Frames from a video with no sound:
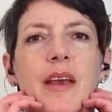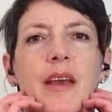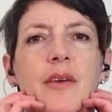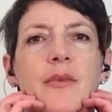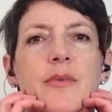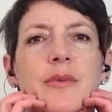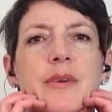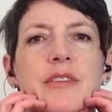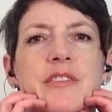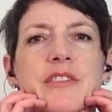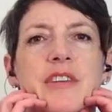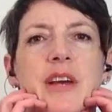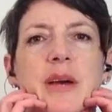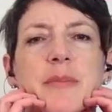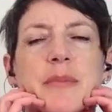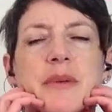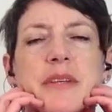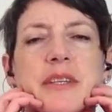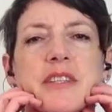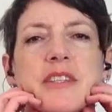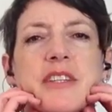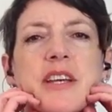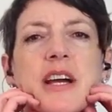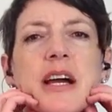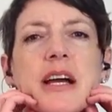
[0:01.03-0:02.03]
Reach up
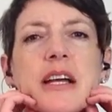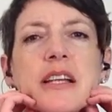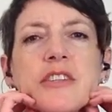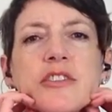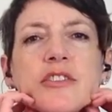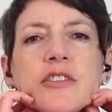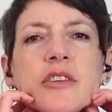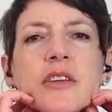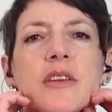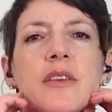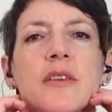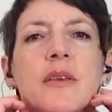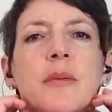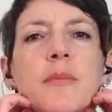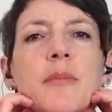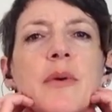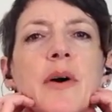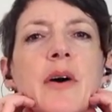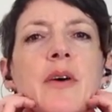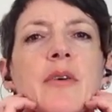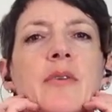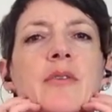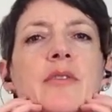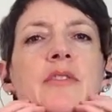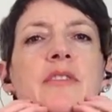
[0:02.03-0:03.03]
and touch the
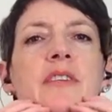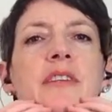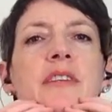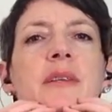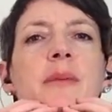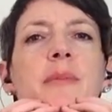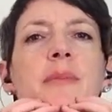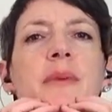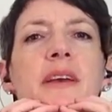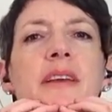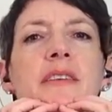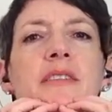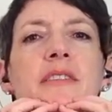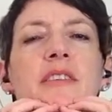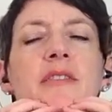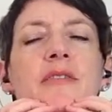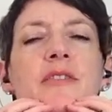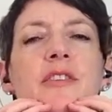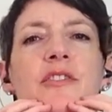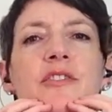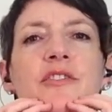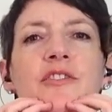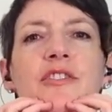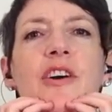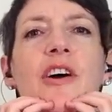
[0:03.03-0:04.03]
bones at the base of
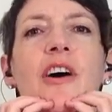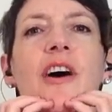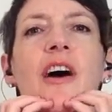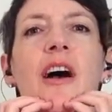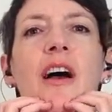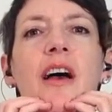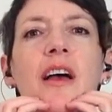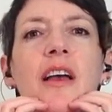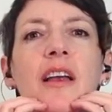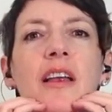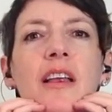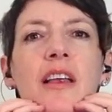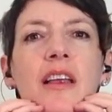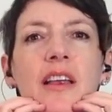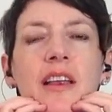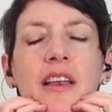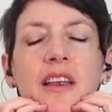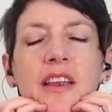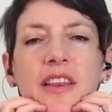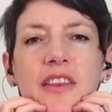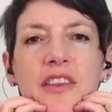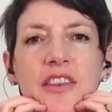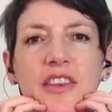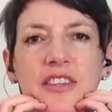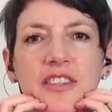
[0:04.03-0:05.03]
your jaw.
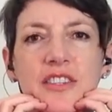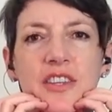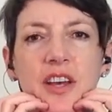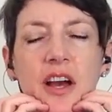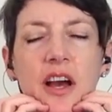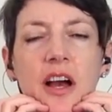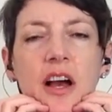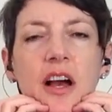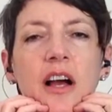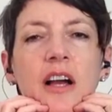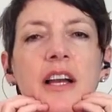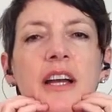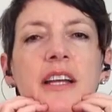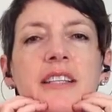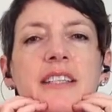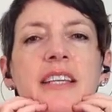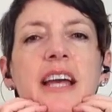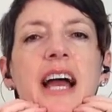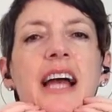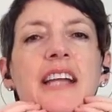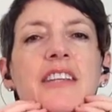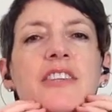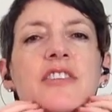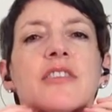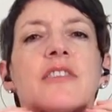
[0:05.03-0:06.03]
The tongue
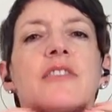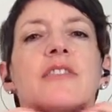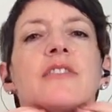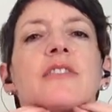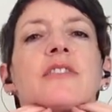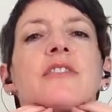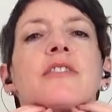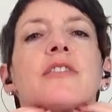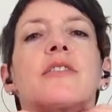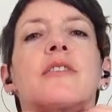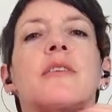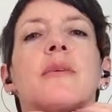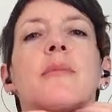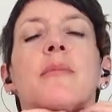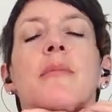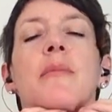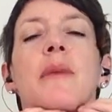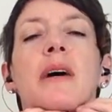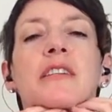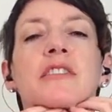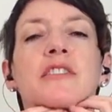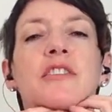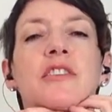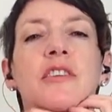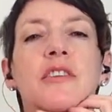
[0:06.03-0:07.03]
attaches to the
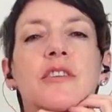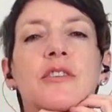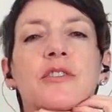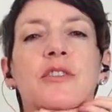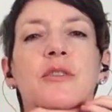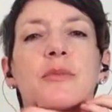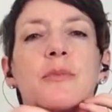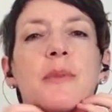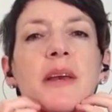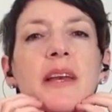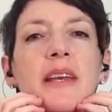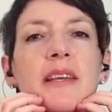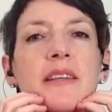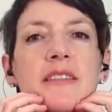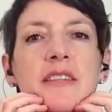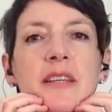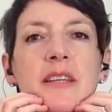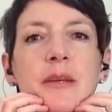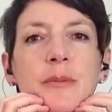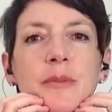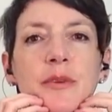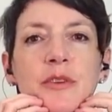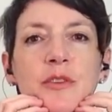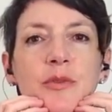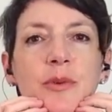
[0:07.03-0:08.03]
muscular space
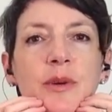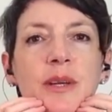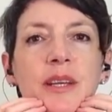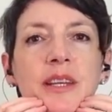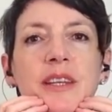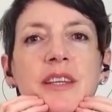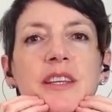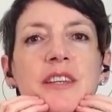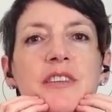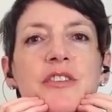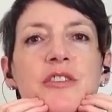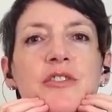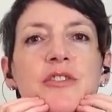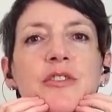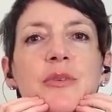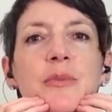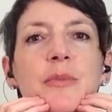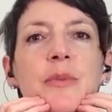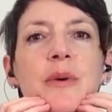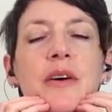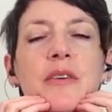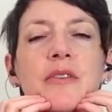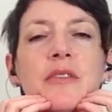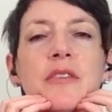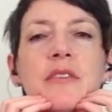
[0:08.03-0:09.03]
in between these two
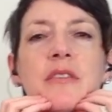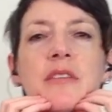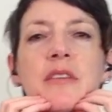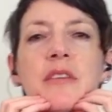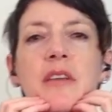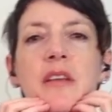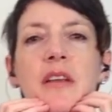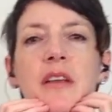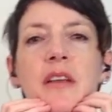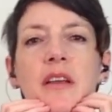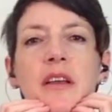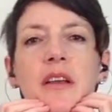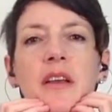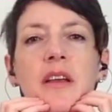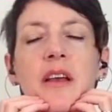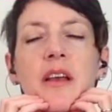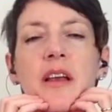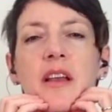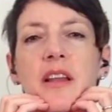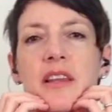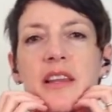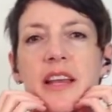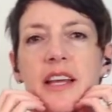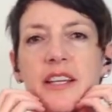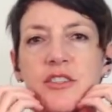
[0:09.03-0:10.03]
bones.
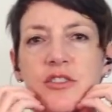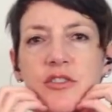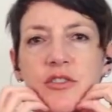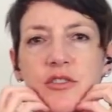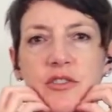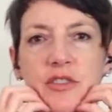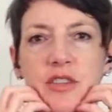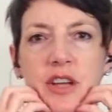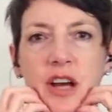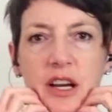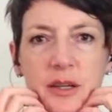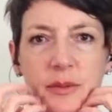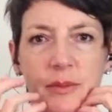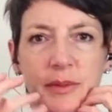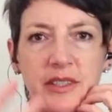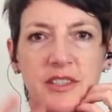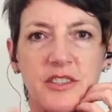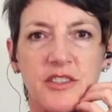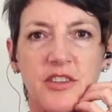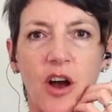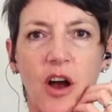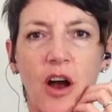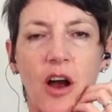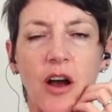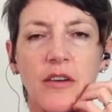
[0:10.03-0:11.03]
Let your tongue be
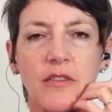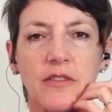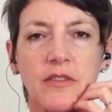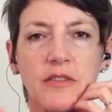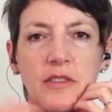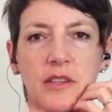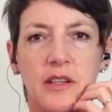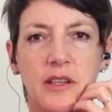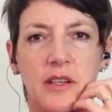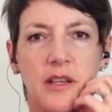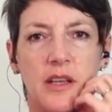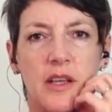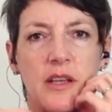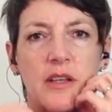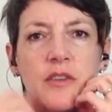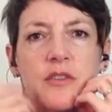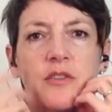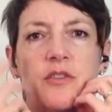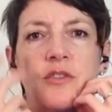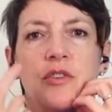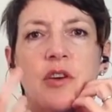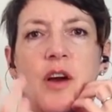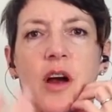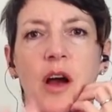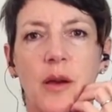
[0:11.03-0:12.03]
soft, let your
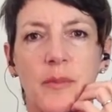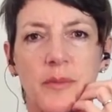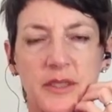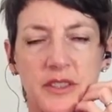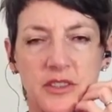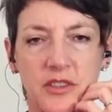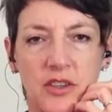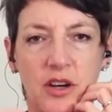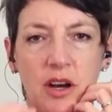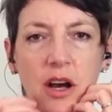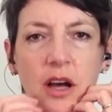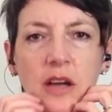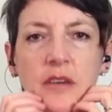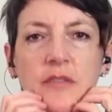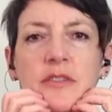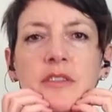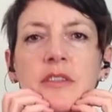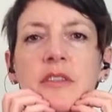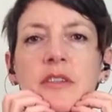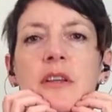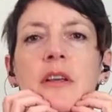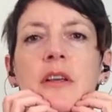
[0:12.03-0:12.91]
jaw be soft,